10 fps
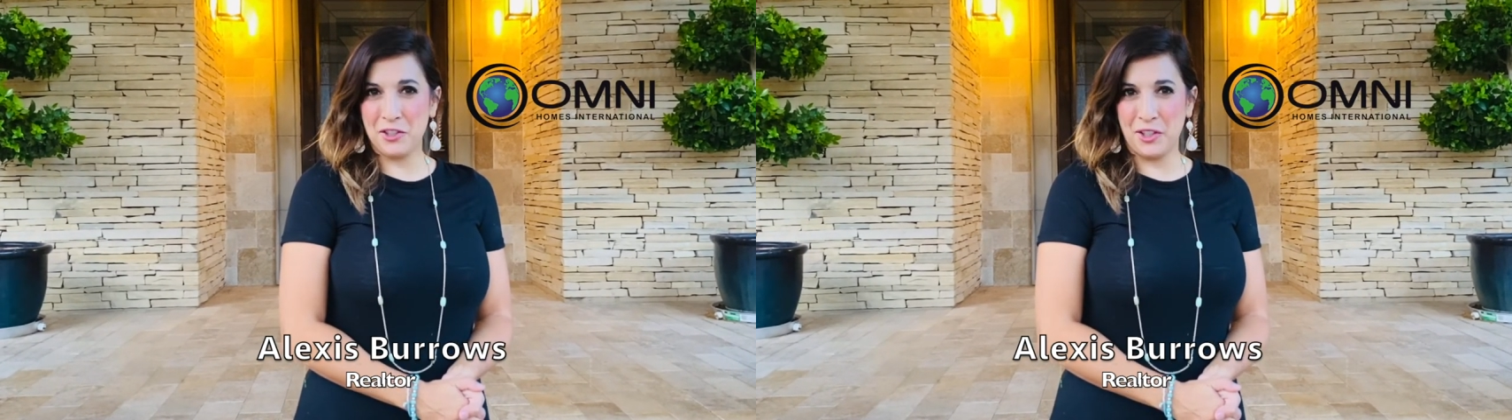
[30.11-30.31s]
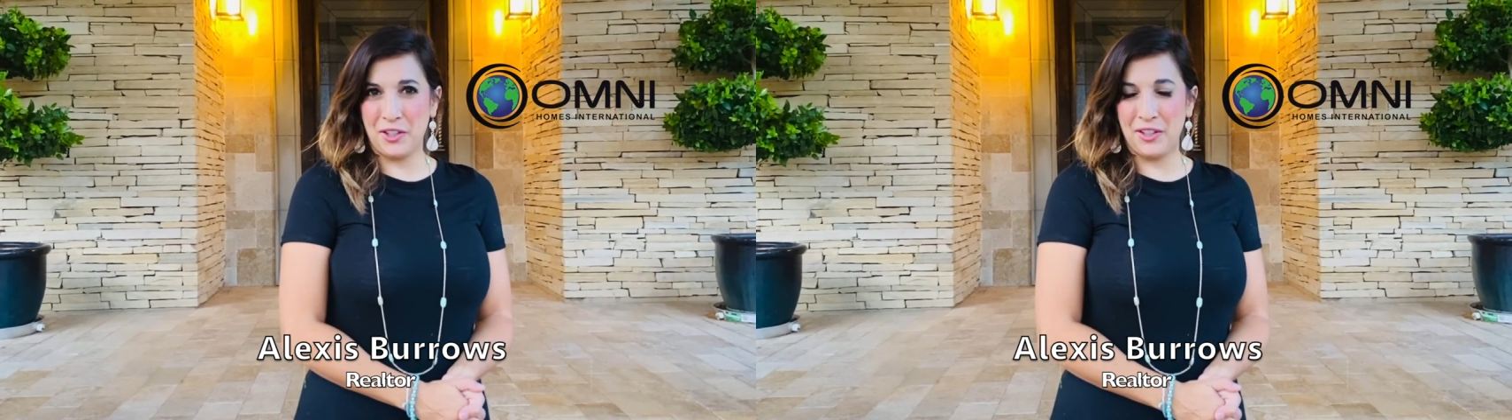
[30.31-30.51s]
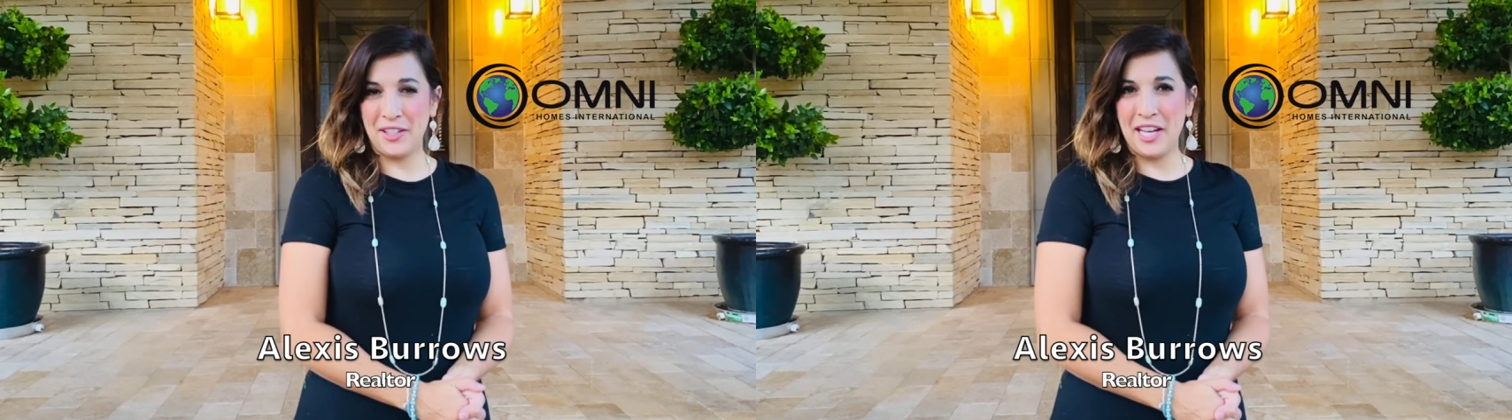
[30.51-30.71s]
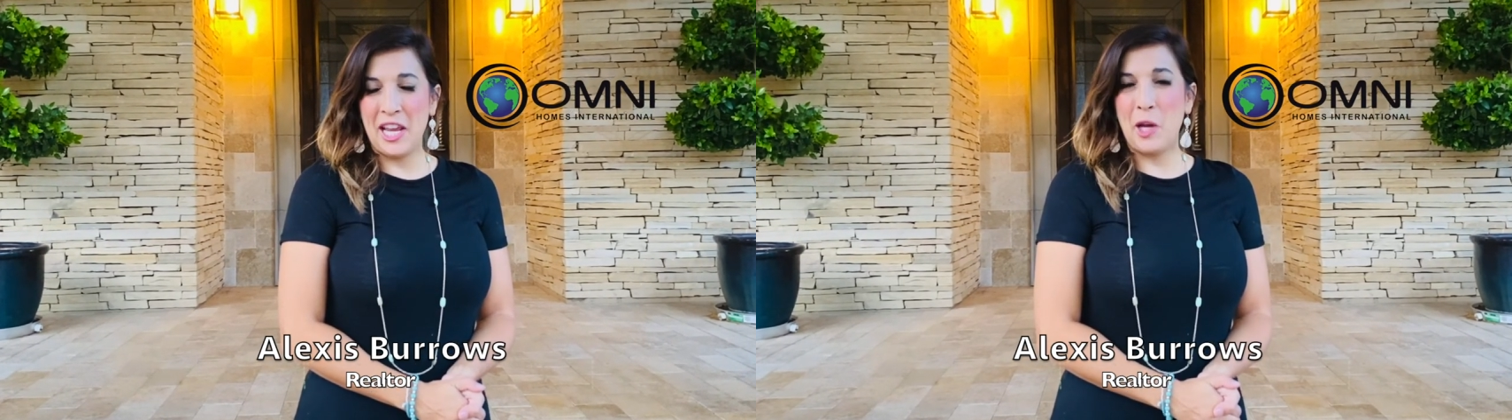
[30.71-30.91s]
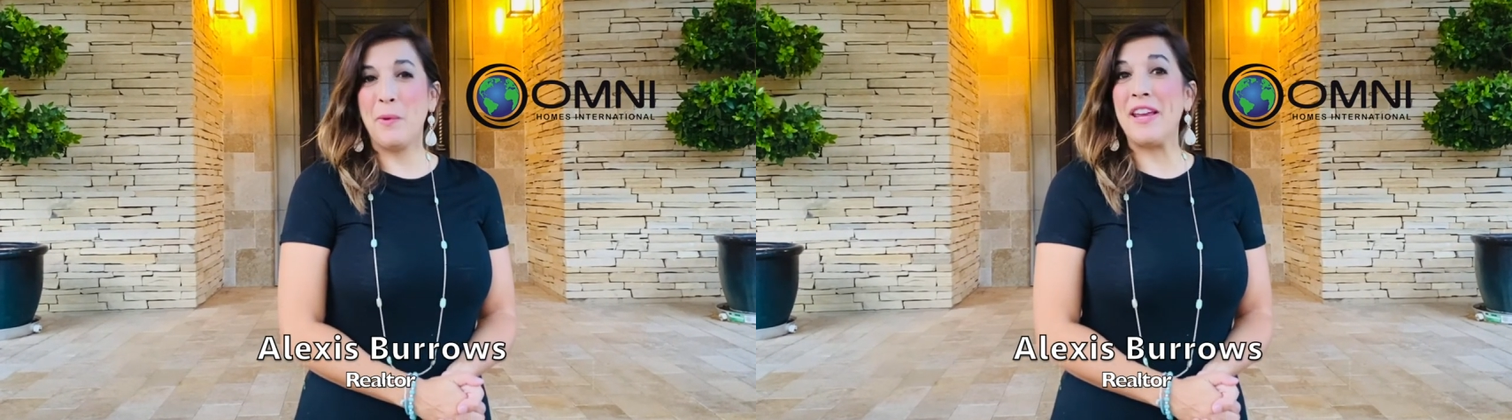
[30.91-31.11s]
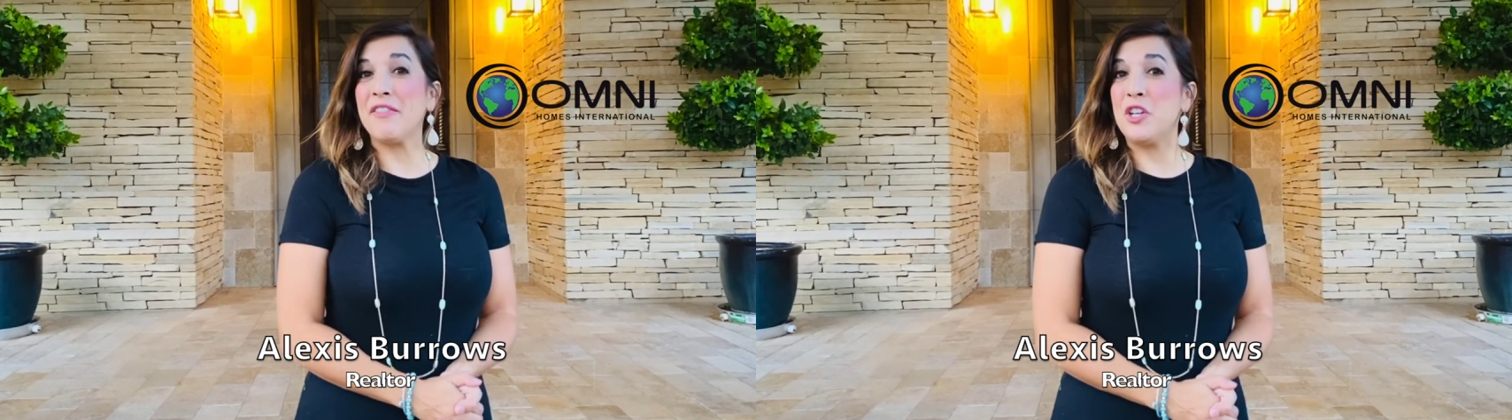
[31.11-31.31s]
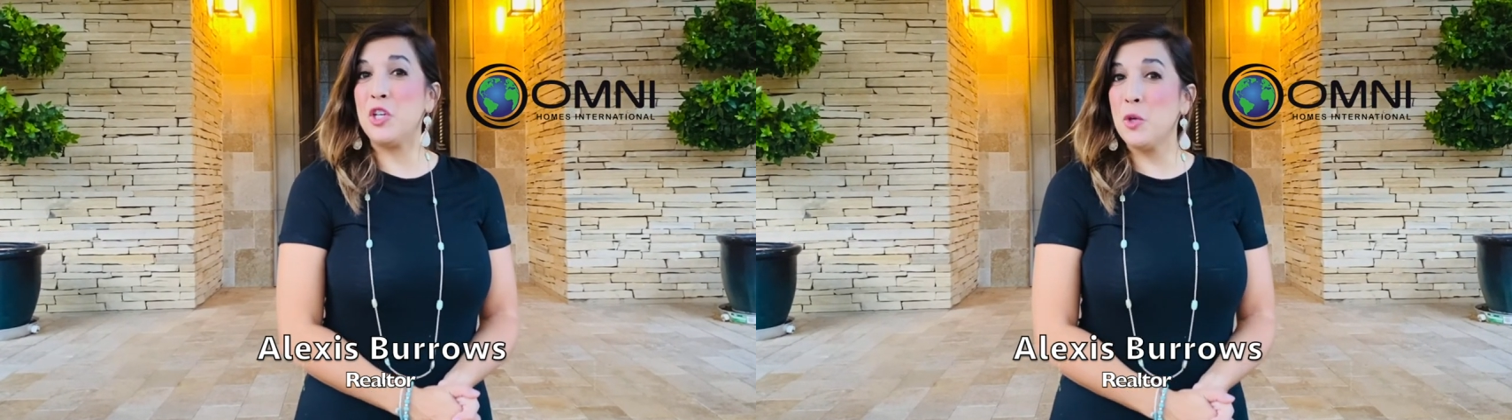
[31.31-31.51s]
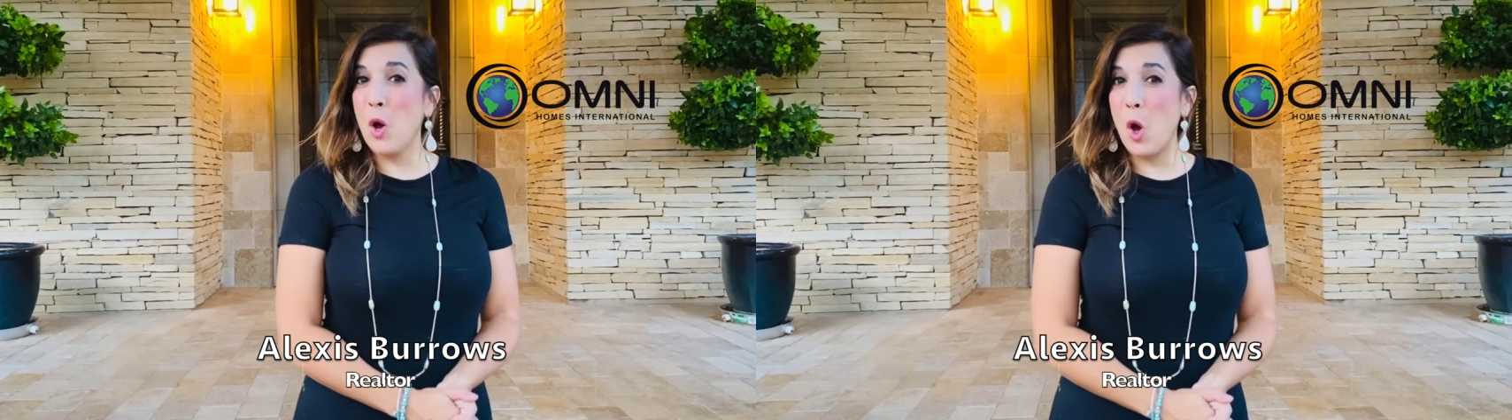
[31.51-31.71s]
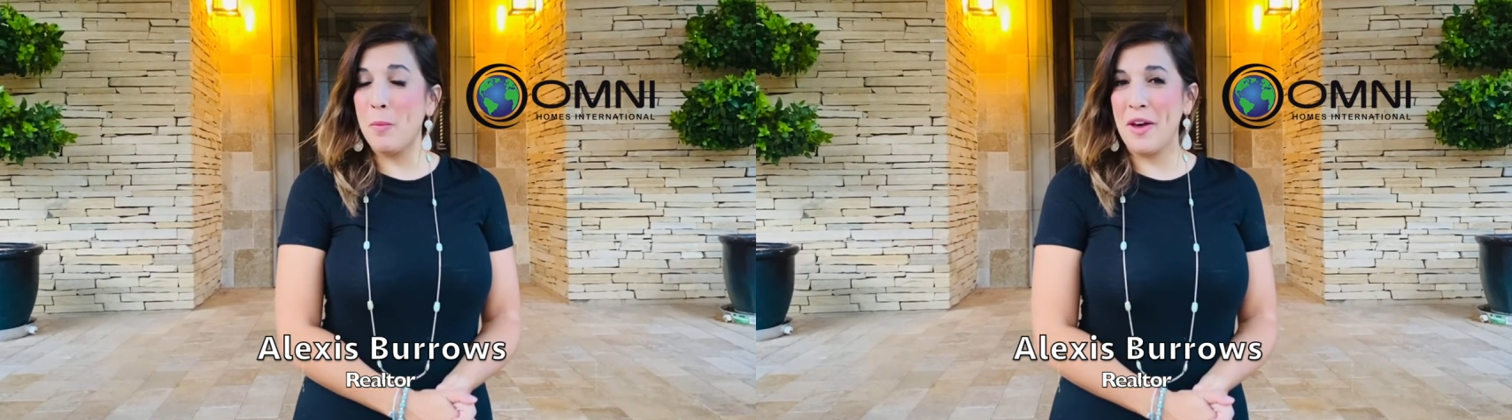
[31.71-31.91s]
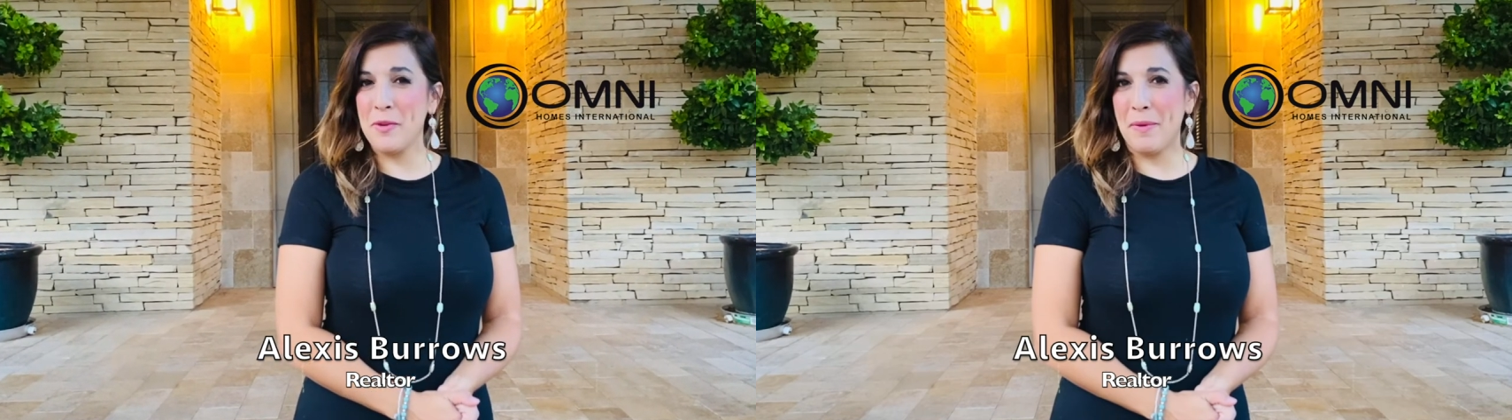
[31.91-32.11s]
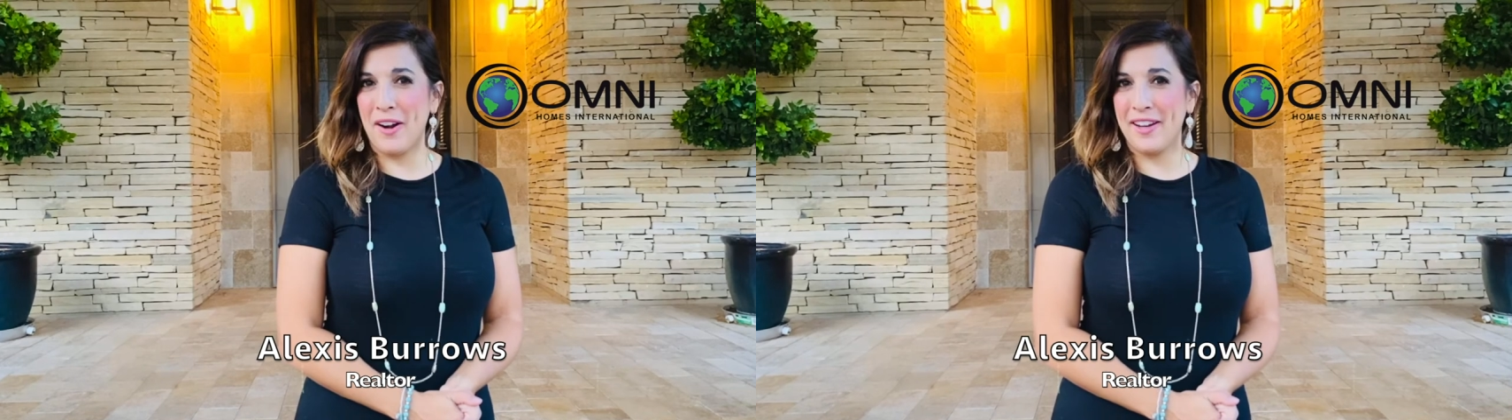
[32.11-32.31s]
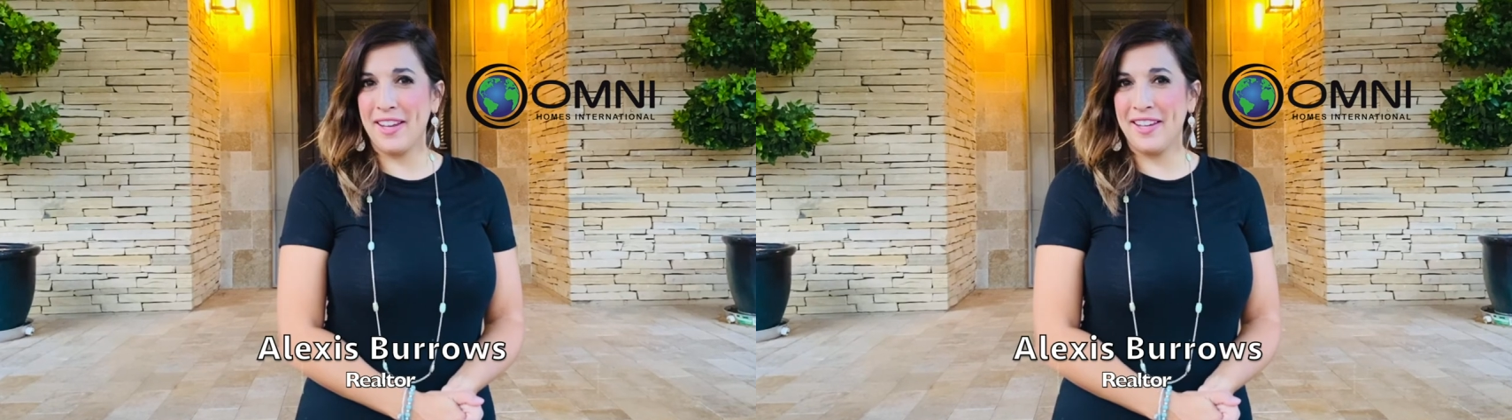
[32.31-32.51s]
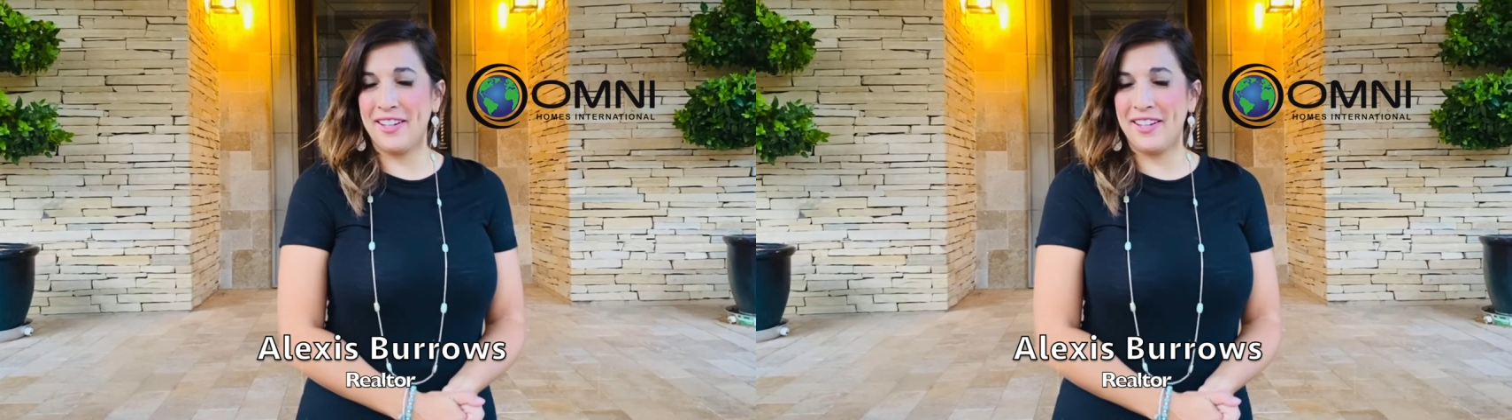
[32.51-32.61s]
And we have a new home on the market